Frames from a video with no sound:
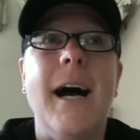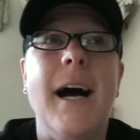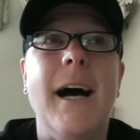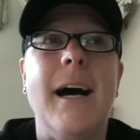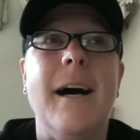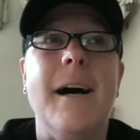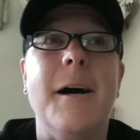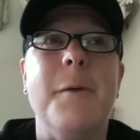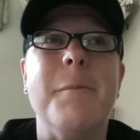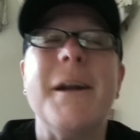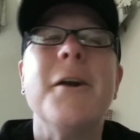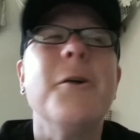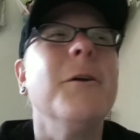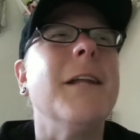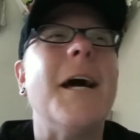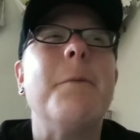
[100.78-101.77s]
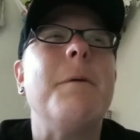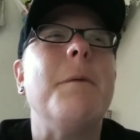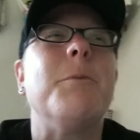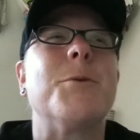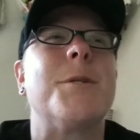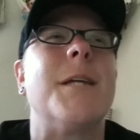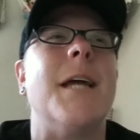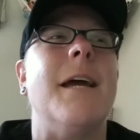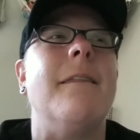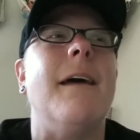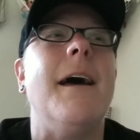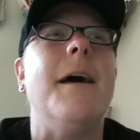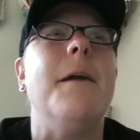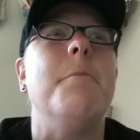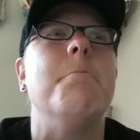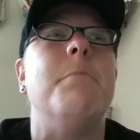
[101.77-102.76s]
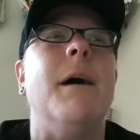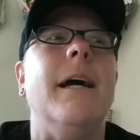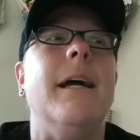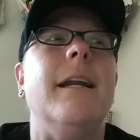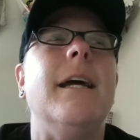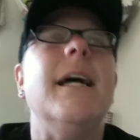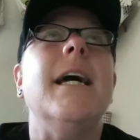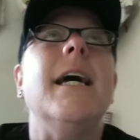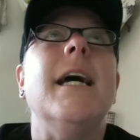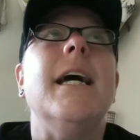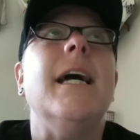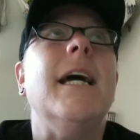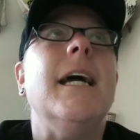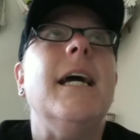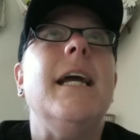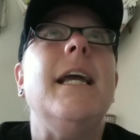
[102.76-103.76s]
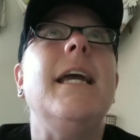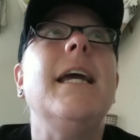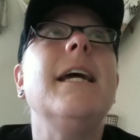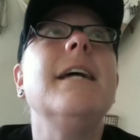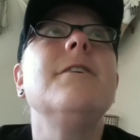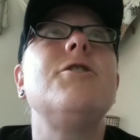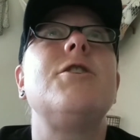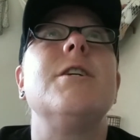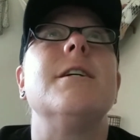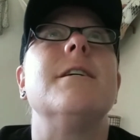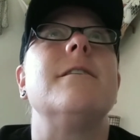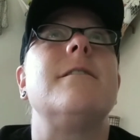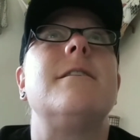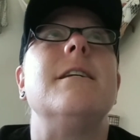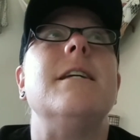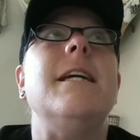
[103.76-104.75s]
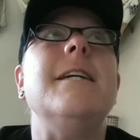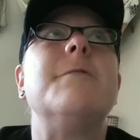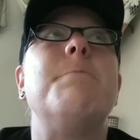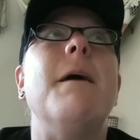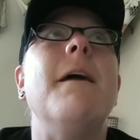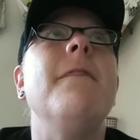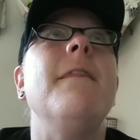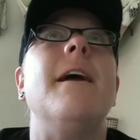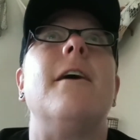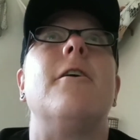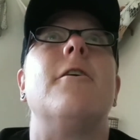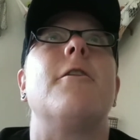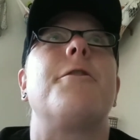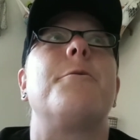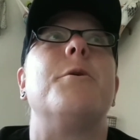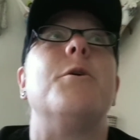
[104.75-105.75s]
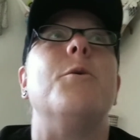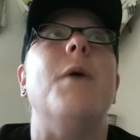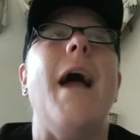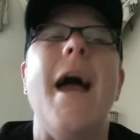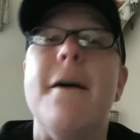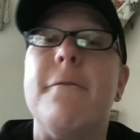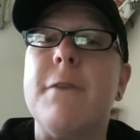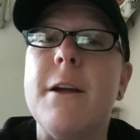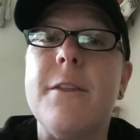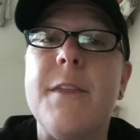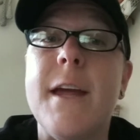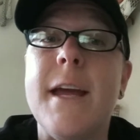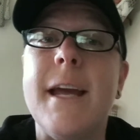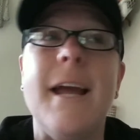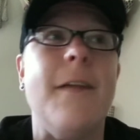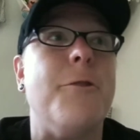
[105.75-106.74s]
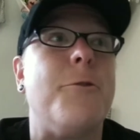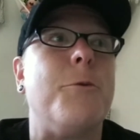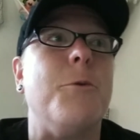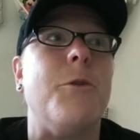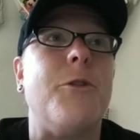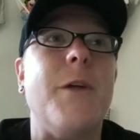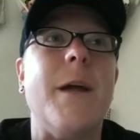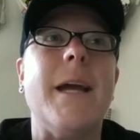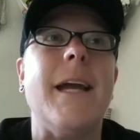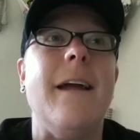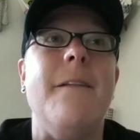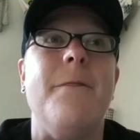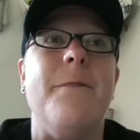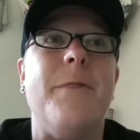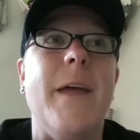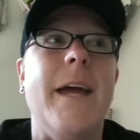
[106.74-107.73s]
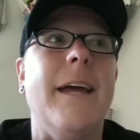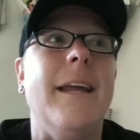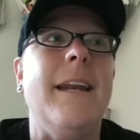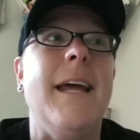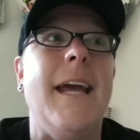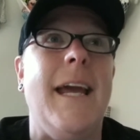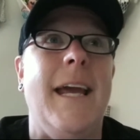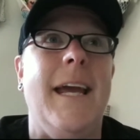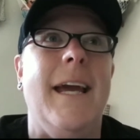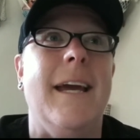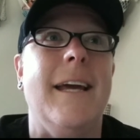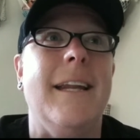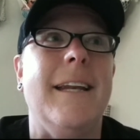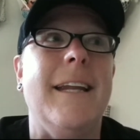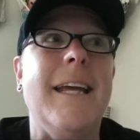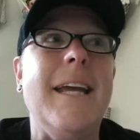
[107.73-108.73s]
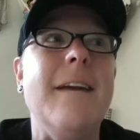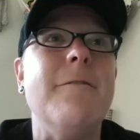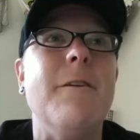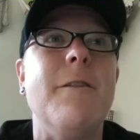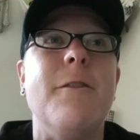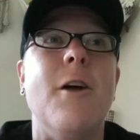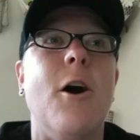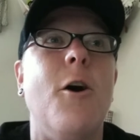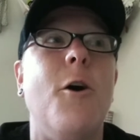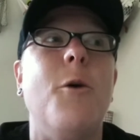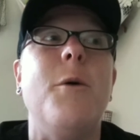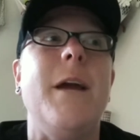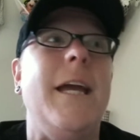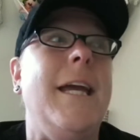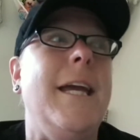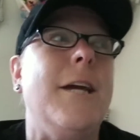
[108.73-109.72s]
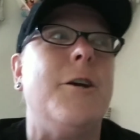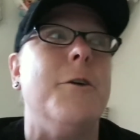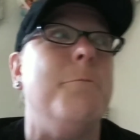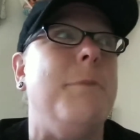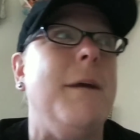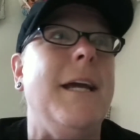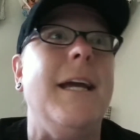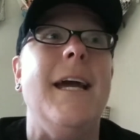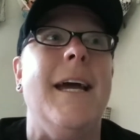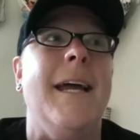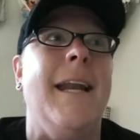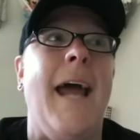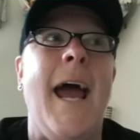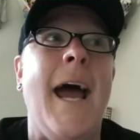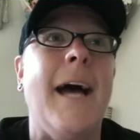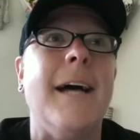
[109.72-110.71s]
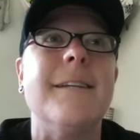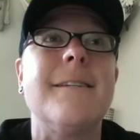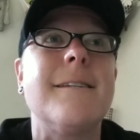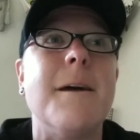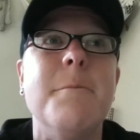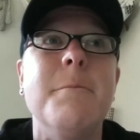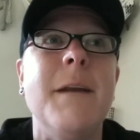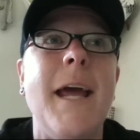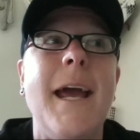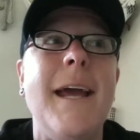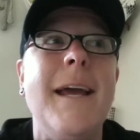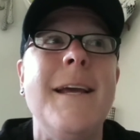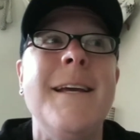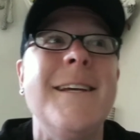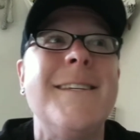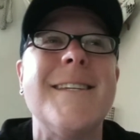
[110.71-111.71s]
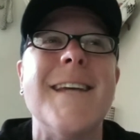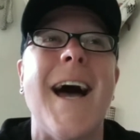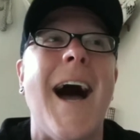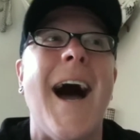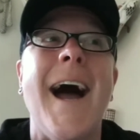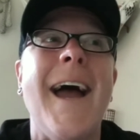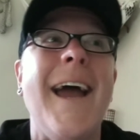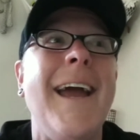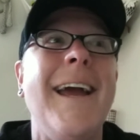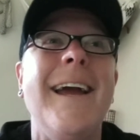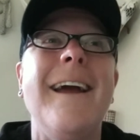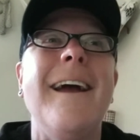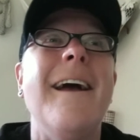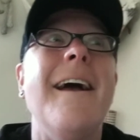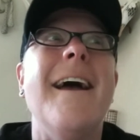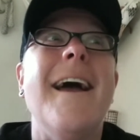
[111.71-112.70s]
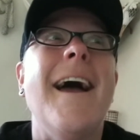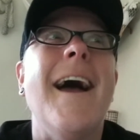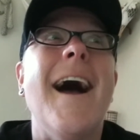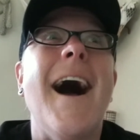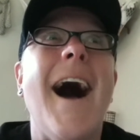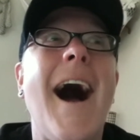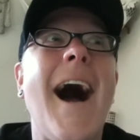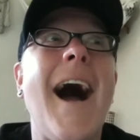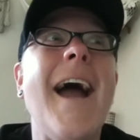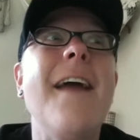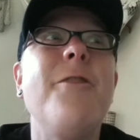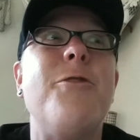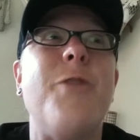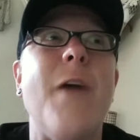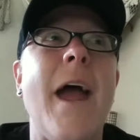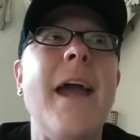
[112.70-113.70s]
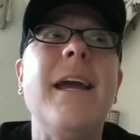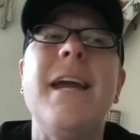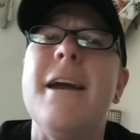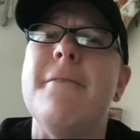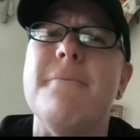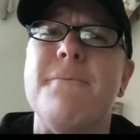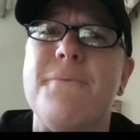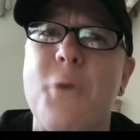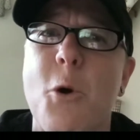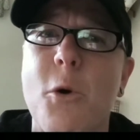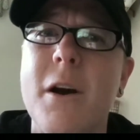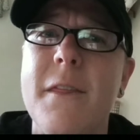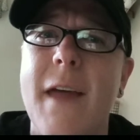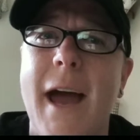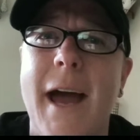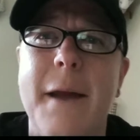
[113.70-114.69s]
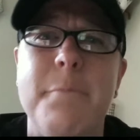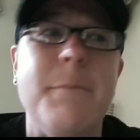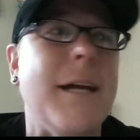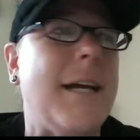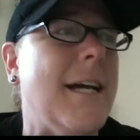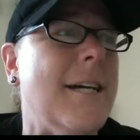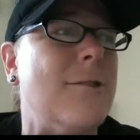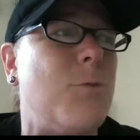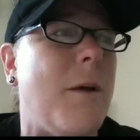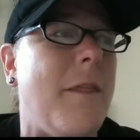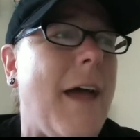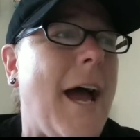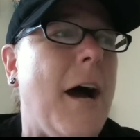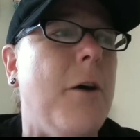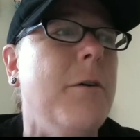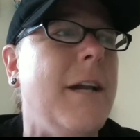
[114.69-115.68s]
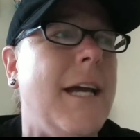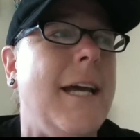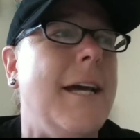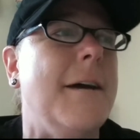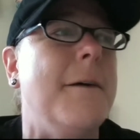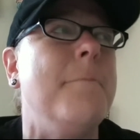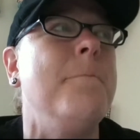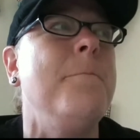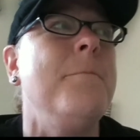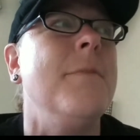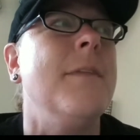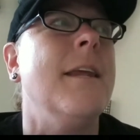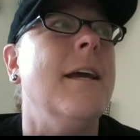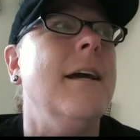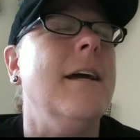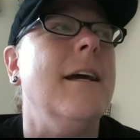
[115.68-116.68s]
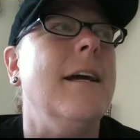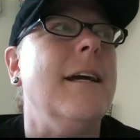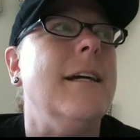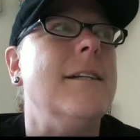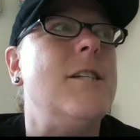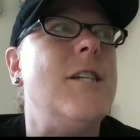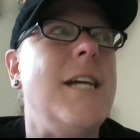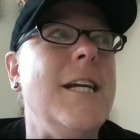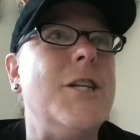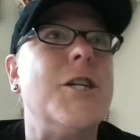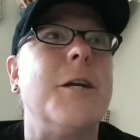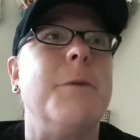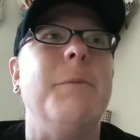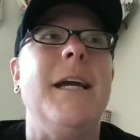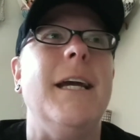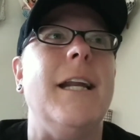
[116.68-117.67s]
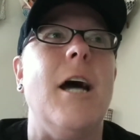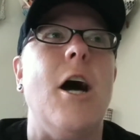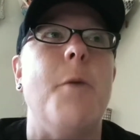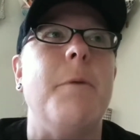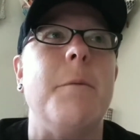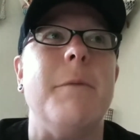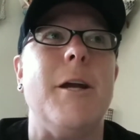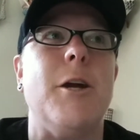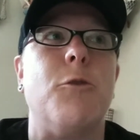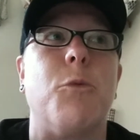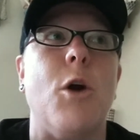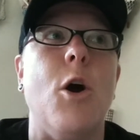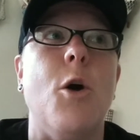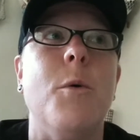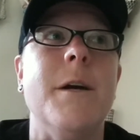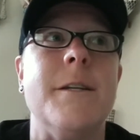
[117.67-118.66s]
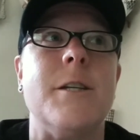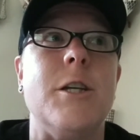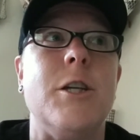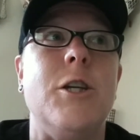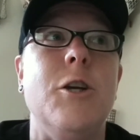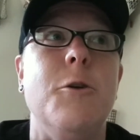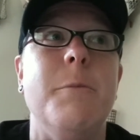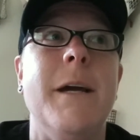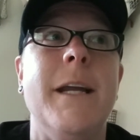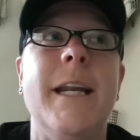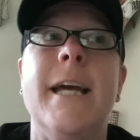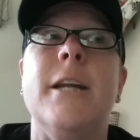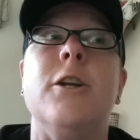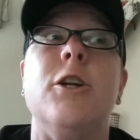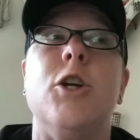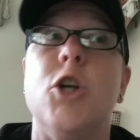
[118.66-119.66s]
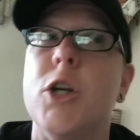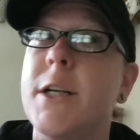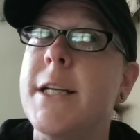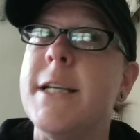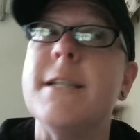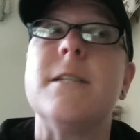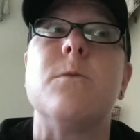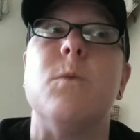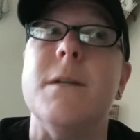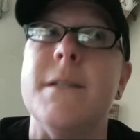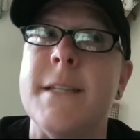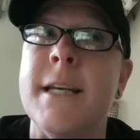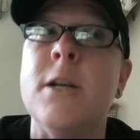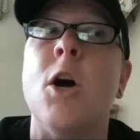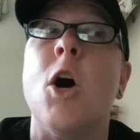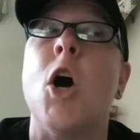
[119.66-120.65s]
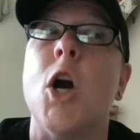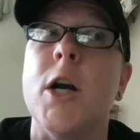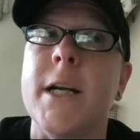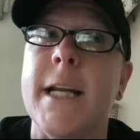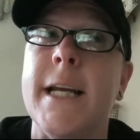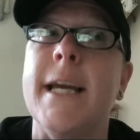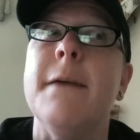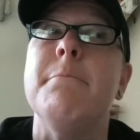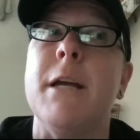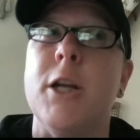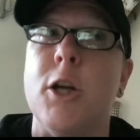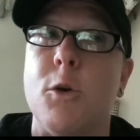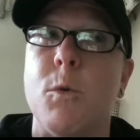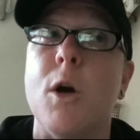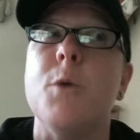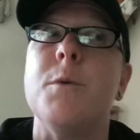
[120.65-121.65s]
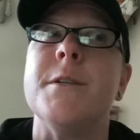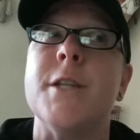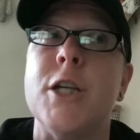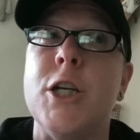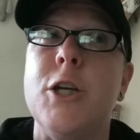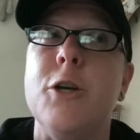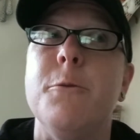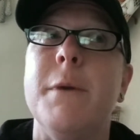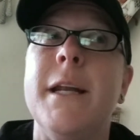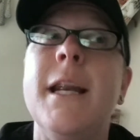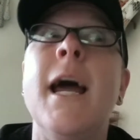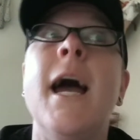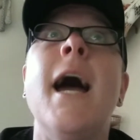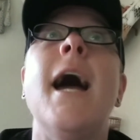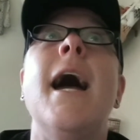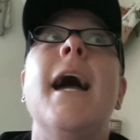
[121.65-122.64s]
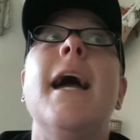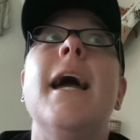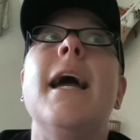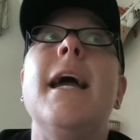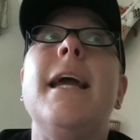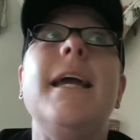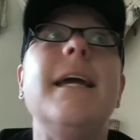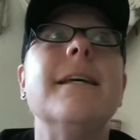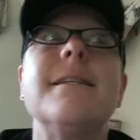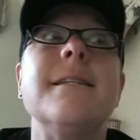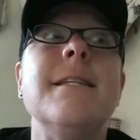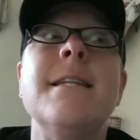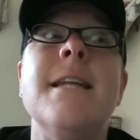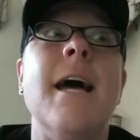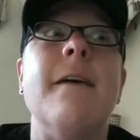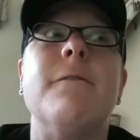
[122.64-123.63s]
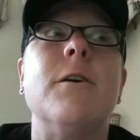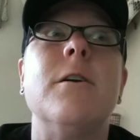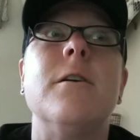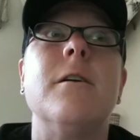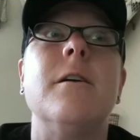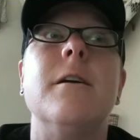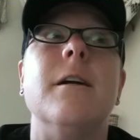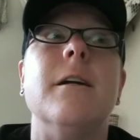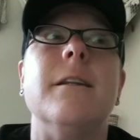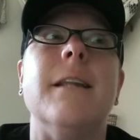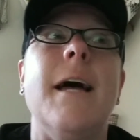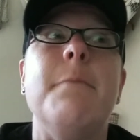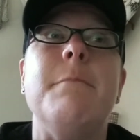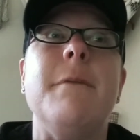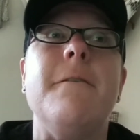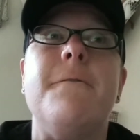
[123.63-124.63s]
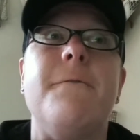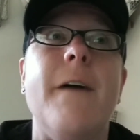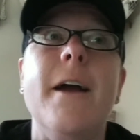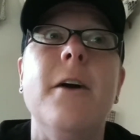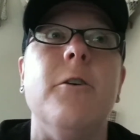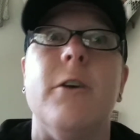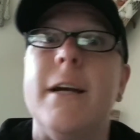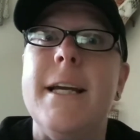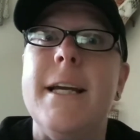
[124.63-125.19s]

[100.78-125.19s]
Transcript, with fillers: Um, and I know a lot of people say that, but he is just, he's been there through everything and through thick and thin. And even though he could be an ass some days, I, I thank him for that because without him, teaching me and helping me grow as a human. And goodness, was it hard to get me to grow as a human. He has never let me fail.